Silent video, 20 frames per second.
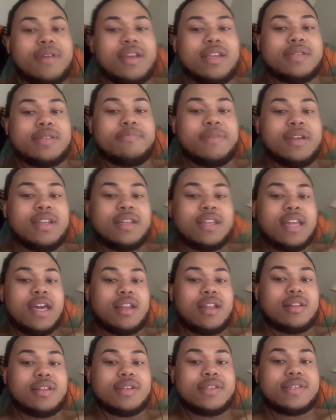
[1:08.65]
There's many
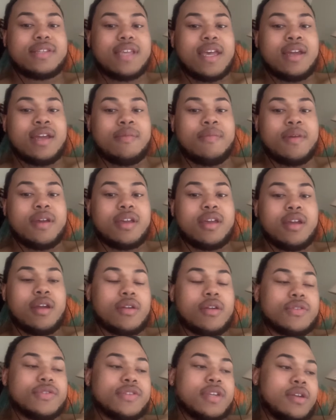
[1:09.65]
natalist anime
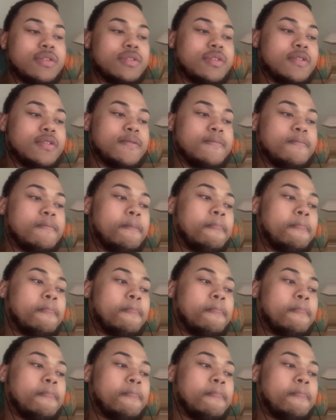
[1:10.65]
characters out there,